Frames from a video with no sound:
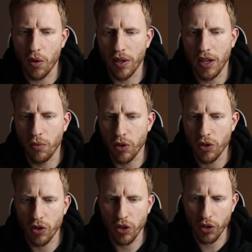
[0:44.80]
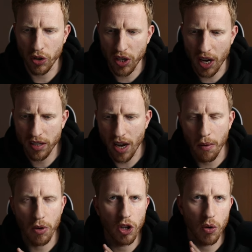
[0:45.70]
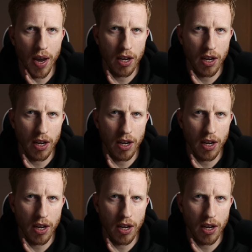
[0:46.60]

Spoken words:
video I did was such a success, I'm going to do